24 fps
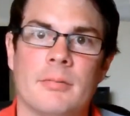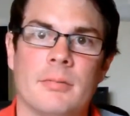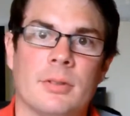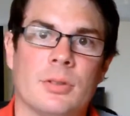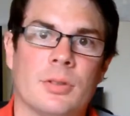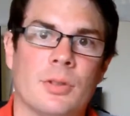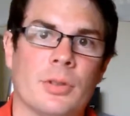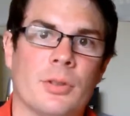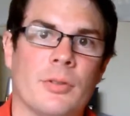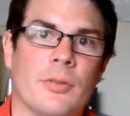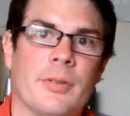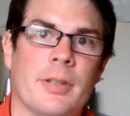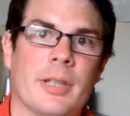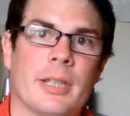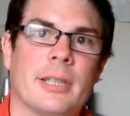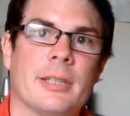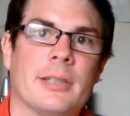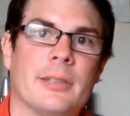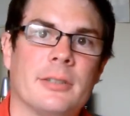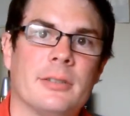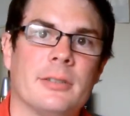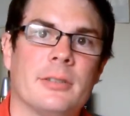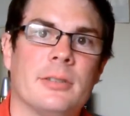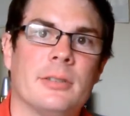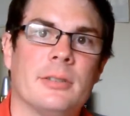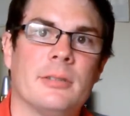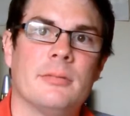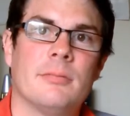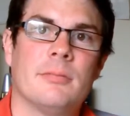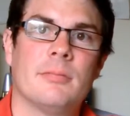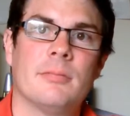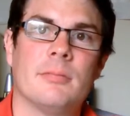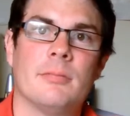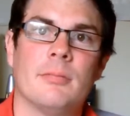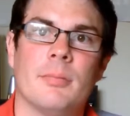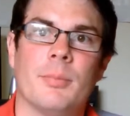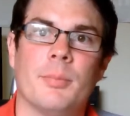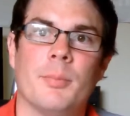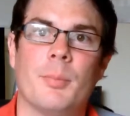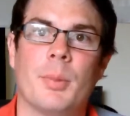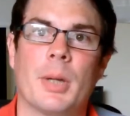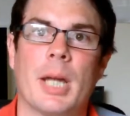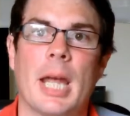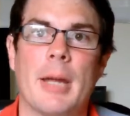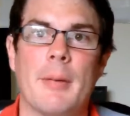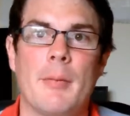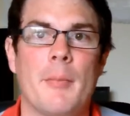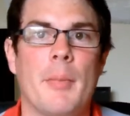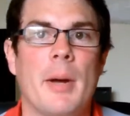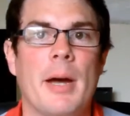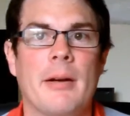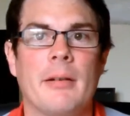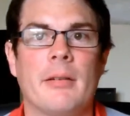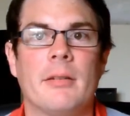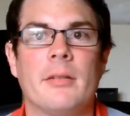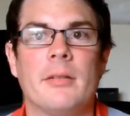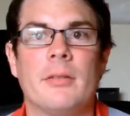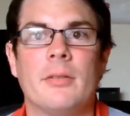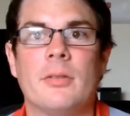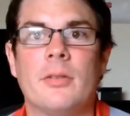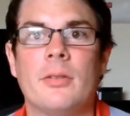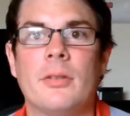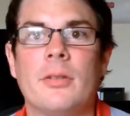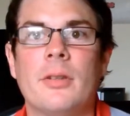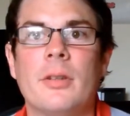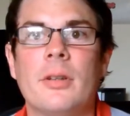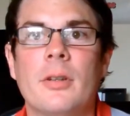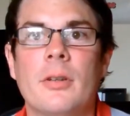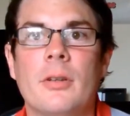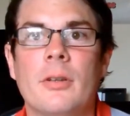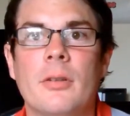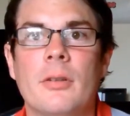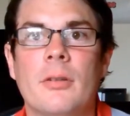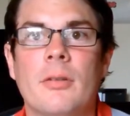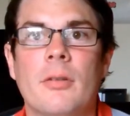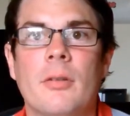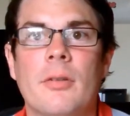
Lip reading: sort of things became apparent that